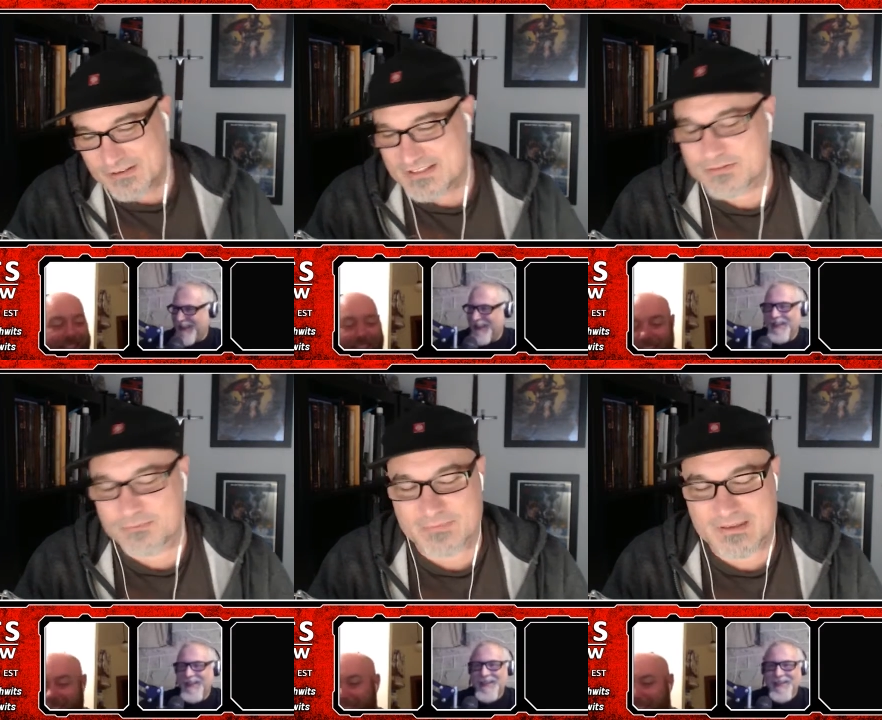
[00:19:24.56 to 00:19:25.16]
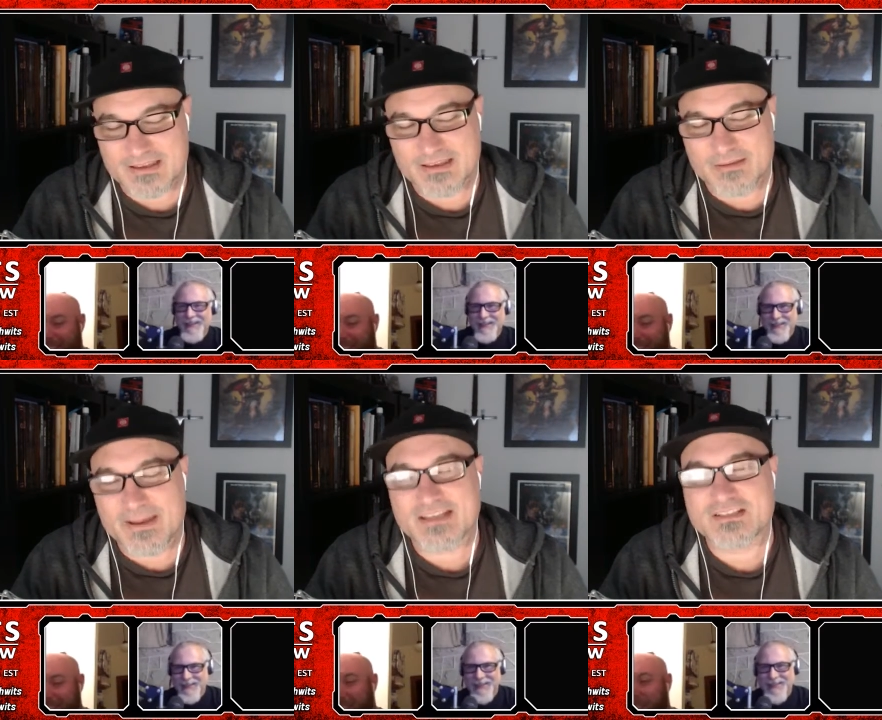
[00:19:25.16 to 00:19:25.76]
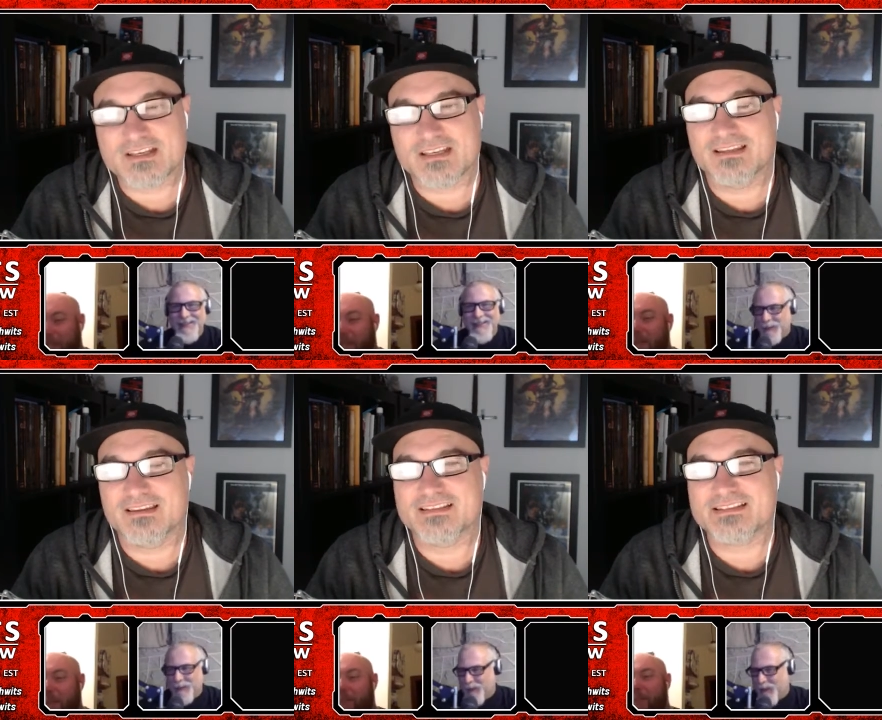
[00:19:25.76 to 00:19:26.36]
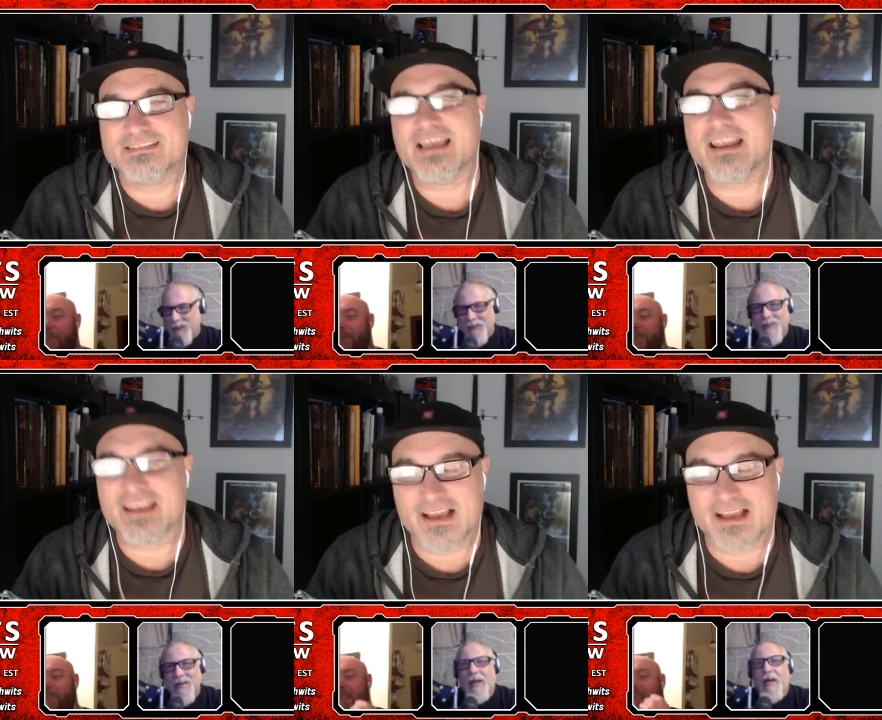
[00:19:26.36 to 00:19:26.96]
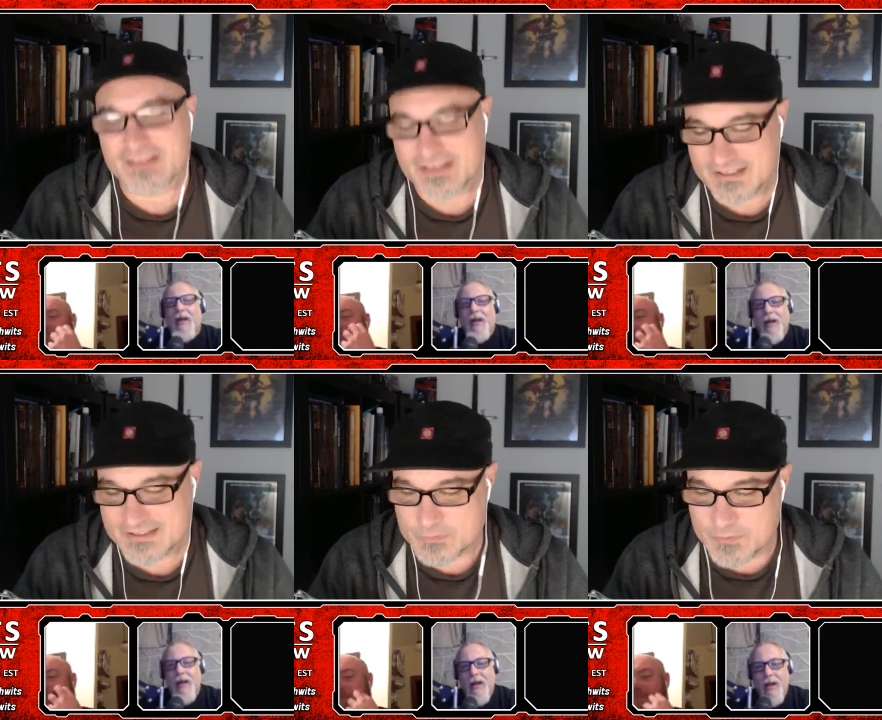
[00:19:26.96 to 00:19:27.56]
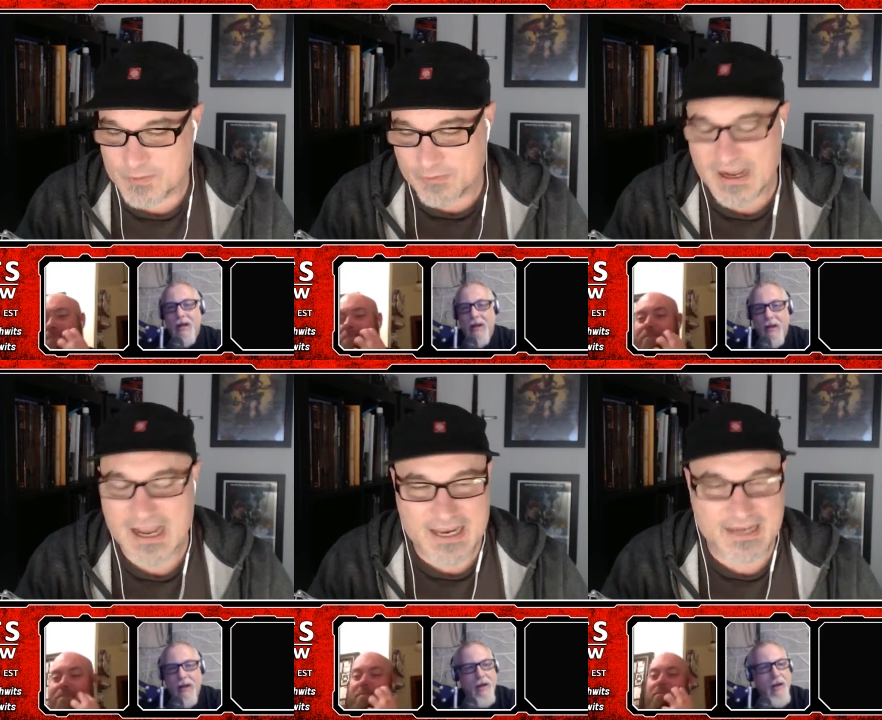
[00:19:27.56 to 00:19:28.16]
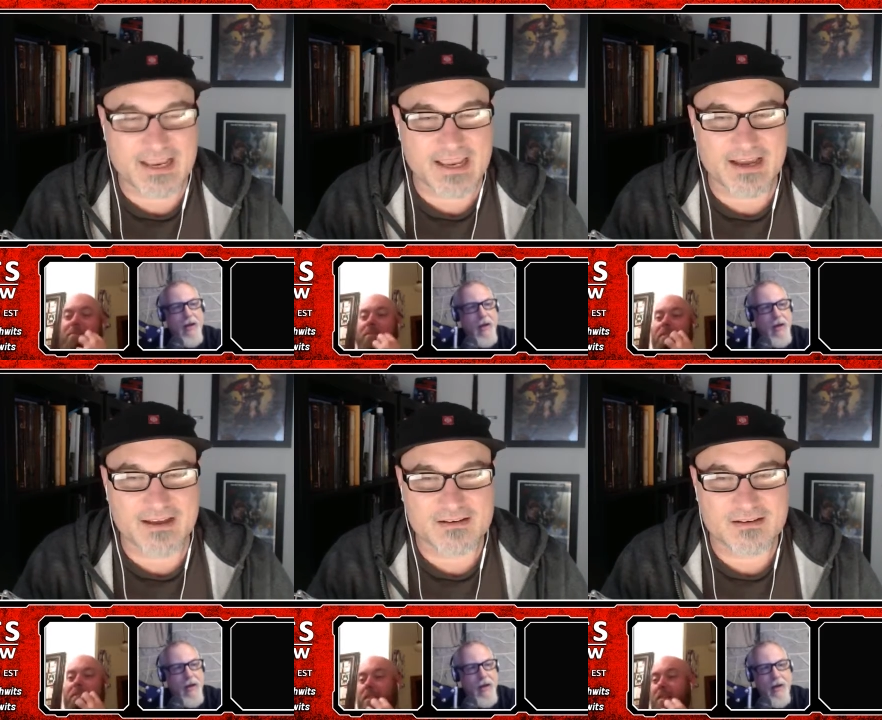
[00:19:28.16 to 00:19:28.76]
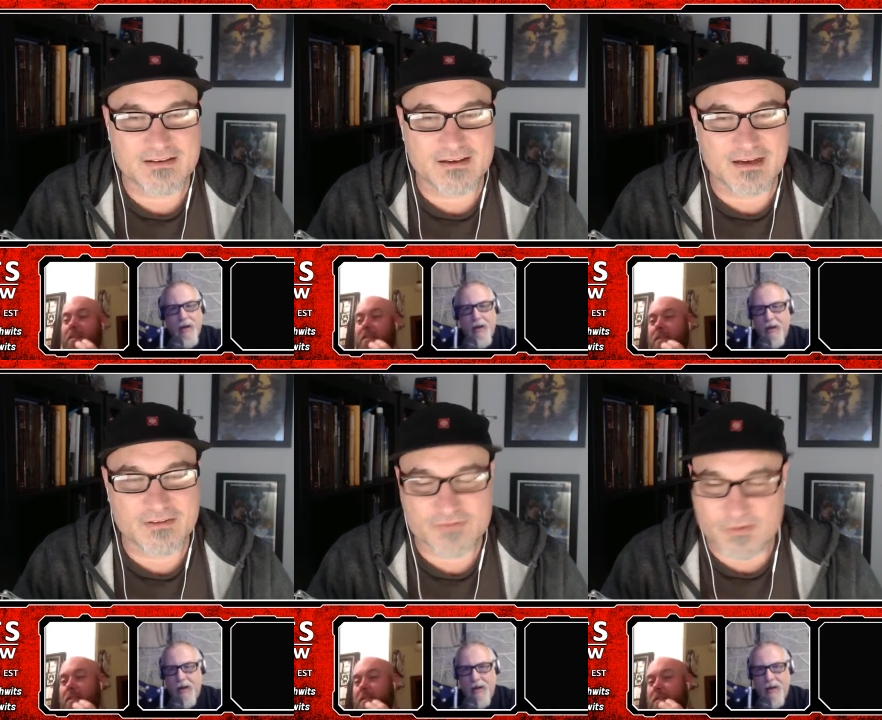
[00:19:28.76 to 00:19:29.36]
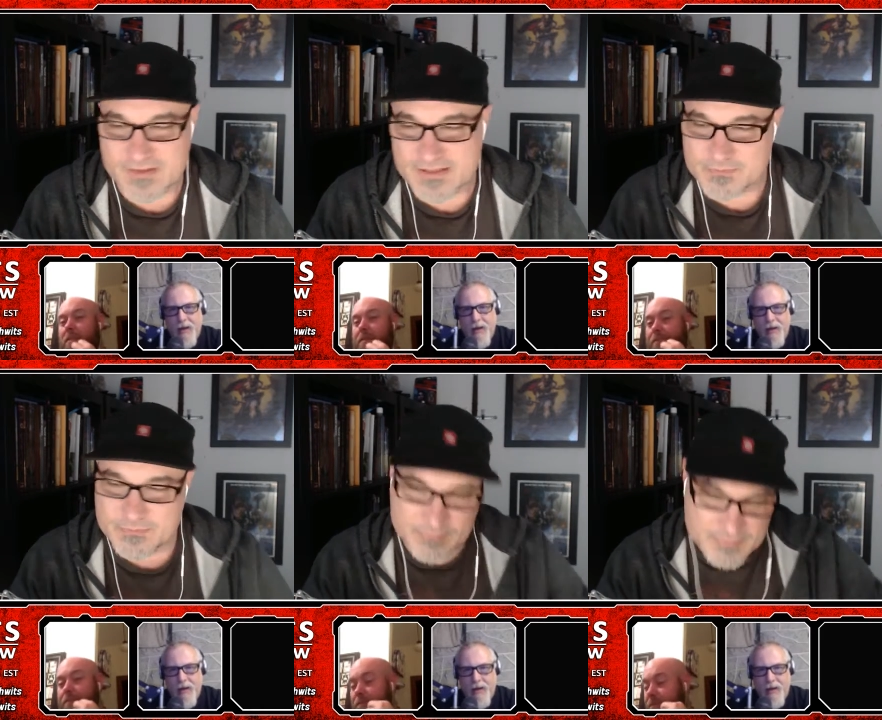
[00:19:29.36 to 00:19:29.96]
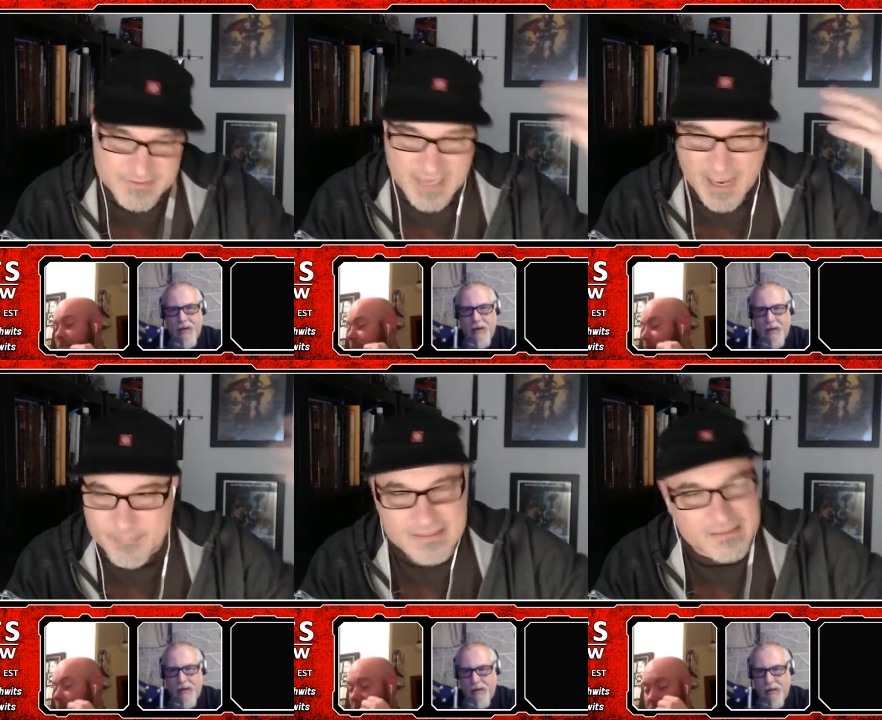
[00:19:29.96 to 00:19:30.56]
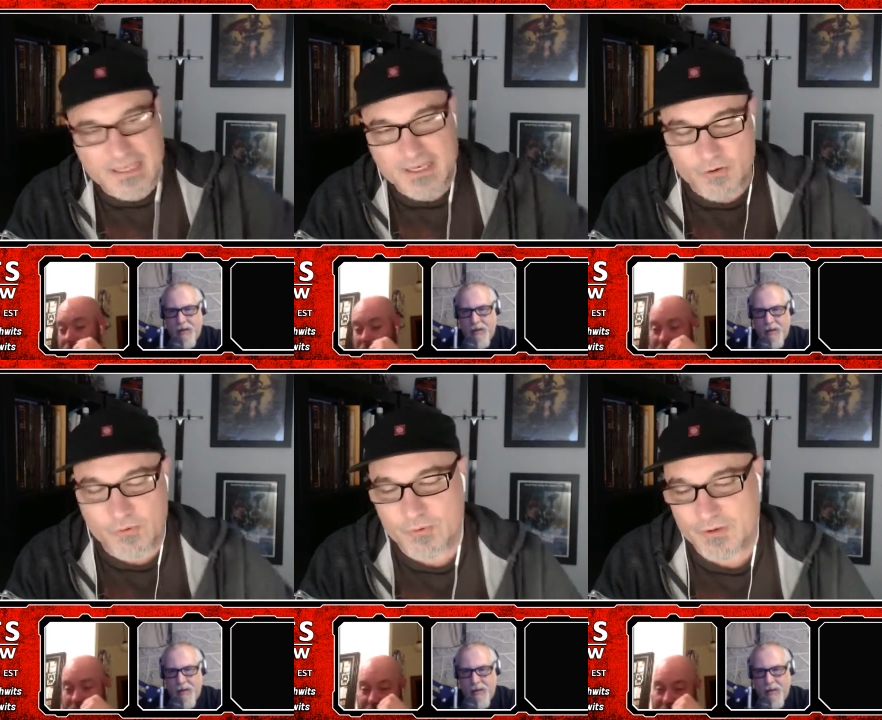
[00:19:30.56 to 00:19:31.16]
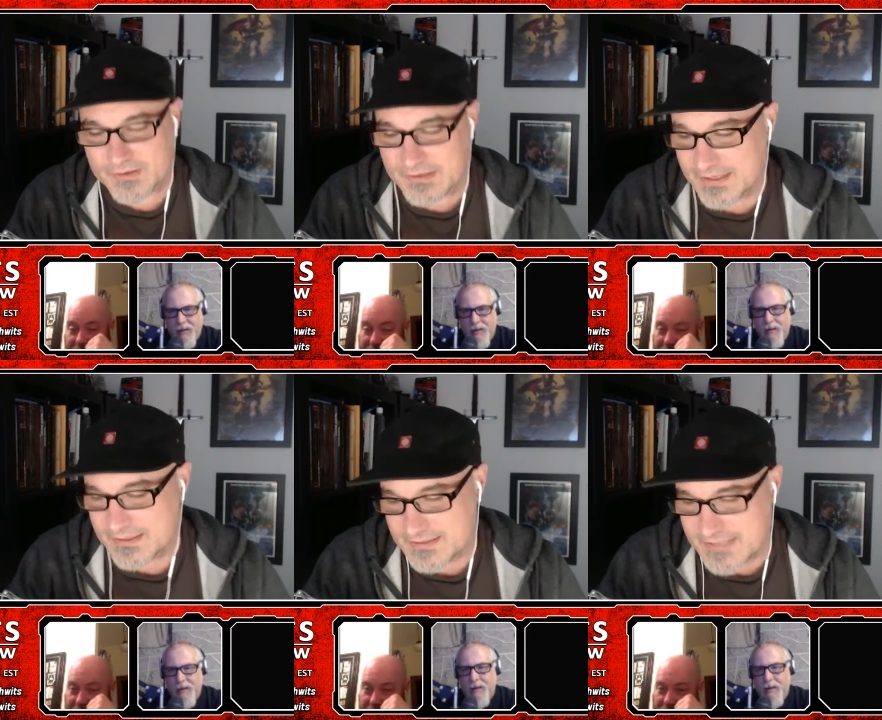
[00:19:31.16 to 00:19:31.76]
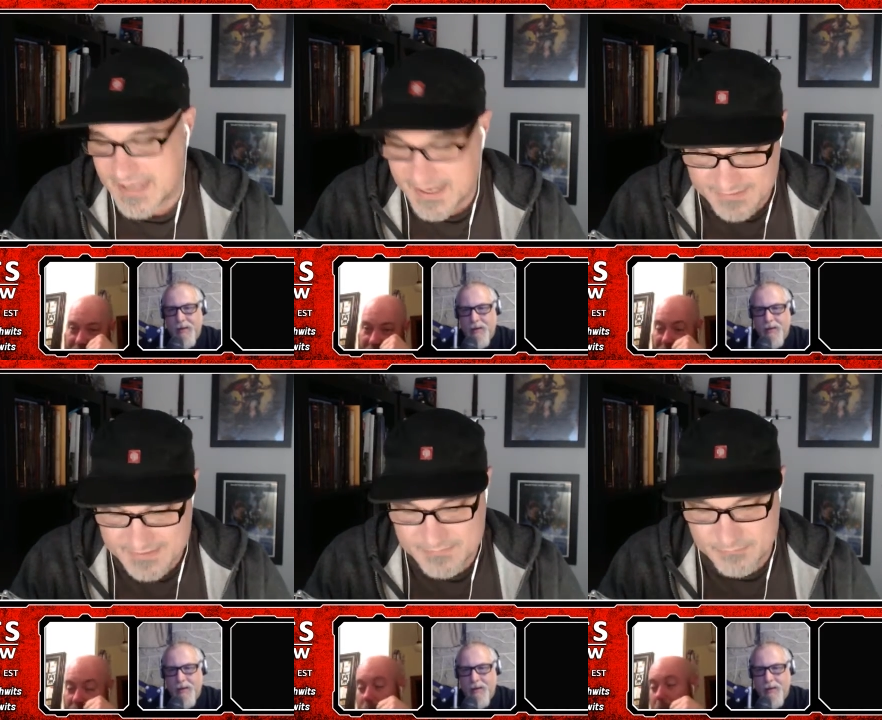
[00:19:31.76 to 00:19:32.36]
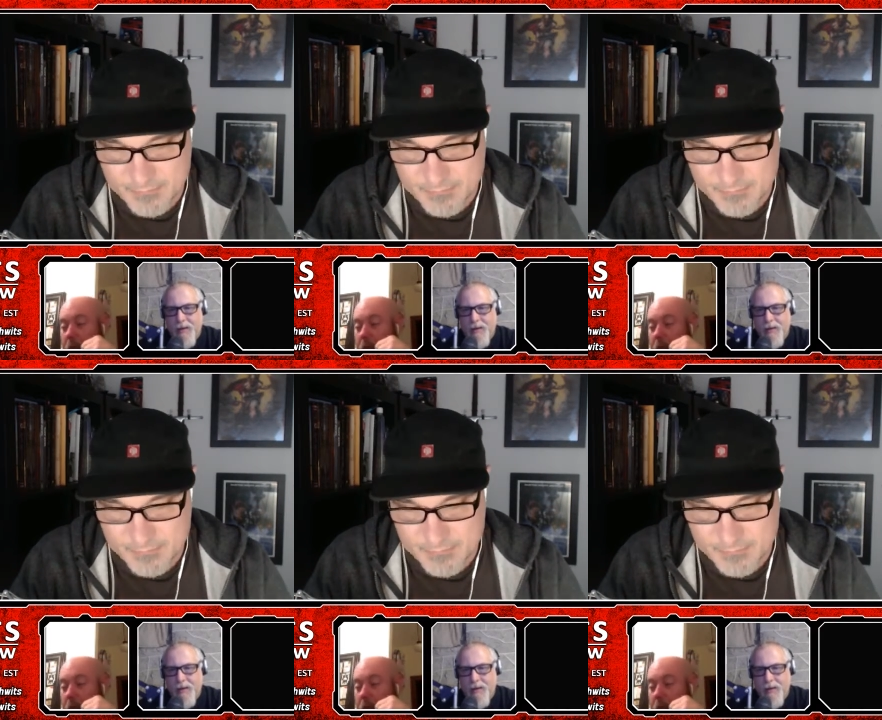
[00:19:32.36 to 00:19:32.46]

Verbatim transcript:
Speaker 1: And all right, so imagine the setting of it is these people hiding out. From this zombie-like horde that has attacked this